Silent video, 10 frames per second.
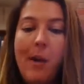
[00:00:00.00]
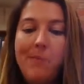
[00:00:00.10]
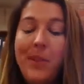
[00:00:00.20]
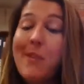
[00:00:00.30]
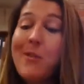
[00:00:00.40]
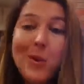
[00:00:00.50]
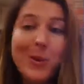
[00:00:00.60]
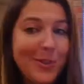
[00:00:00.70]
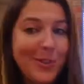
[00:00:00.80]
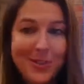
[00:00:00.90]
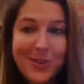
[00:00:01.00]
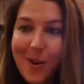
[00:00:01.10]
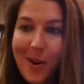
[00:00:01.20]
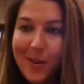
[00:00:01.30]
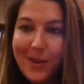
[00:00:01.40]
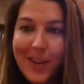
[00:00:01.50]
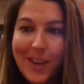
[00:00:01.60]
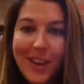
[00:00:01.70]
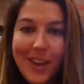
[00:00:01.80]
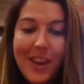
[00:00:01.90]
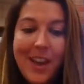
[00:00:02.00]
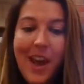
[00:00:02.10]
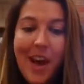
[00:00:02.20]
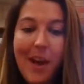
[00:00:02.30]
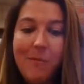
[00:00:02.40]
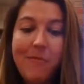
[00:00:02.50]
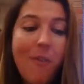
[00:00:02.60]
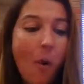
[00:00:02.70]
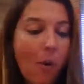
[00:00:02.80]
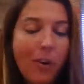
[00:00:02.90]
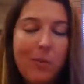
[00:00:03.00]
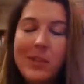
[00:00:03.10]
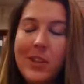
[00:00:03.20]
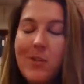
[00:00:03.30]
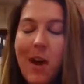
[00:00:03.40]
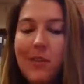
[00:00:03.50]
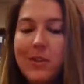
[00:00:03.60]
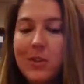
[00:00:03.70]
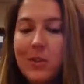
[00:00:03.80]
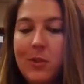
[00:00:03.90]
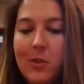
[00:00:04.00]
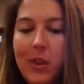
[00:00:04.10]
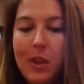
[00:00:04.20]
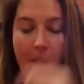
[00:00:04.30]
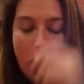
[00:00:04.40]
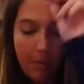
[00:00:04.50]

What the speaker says: Of course, you have to do all the forms, and you have to do the